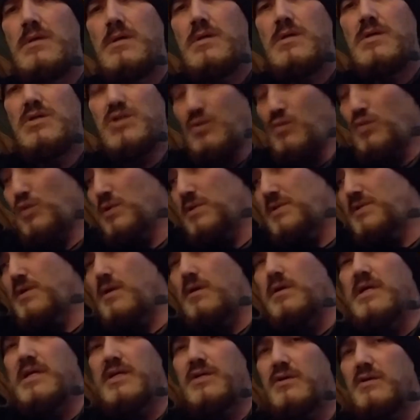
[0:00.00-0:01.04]
You want to turn
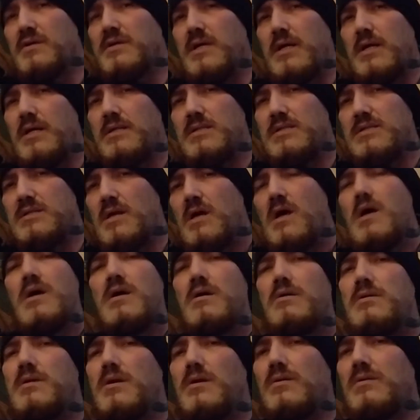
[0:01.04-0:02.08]
in your guns?
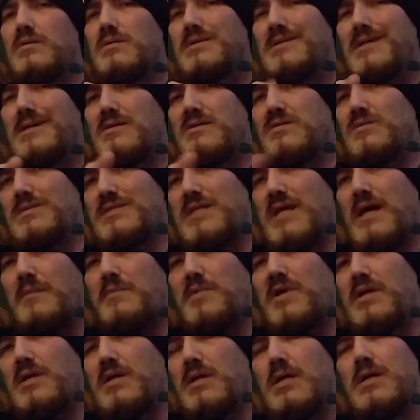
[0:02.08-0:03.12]
No, here's what's
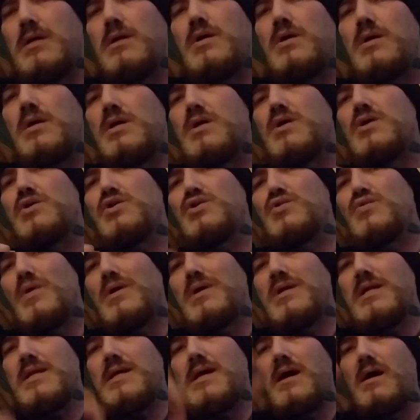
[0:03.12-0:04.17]
happening. You are
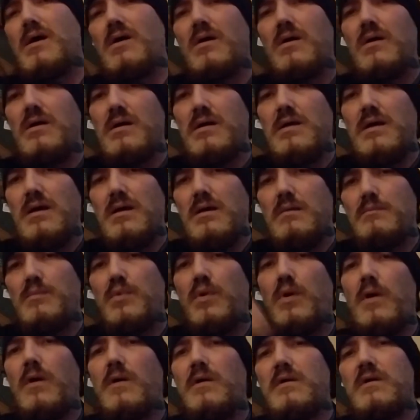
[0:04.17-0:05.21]
now
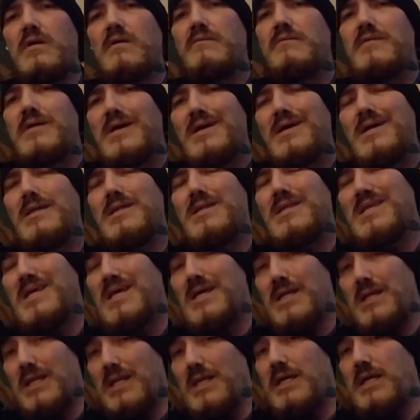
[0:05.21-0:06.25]
part of the
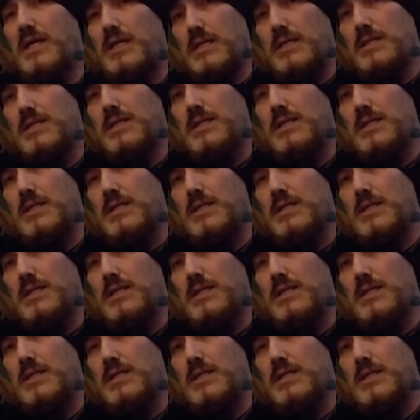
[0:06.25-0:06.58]
elite.